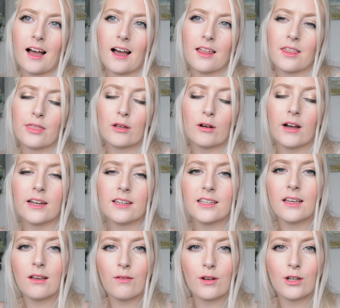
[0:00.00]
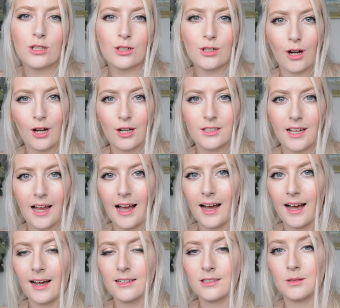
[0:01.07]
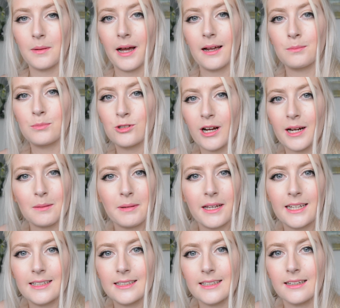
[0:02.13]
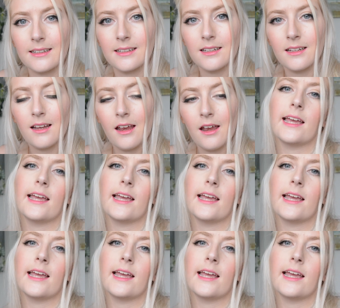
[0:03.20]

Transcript: I thought I'd give a shot at some abstract painting.